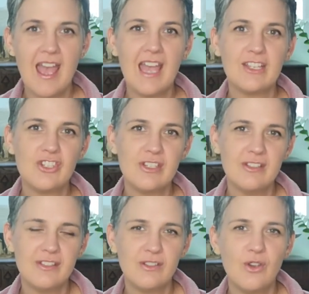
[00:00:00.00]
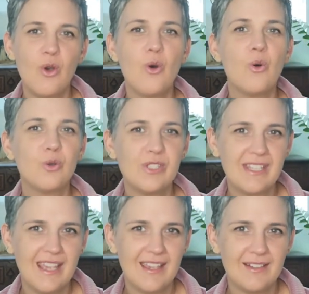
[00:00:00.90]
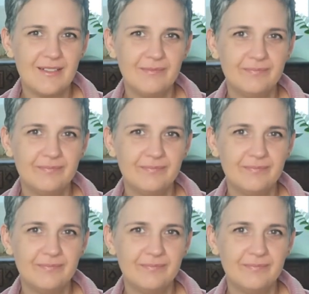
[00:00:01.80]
anxious or scared.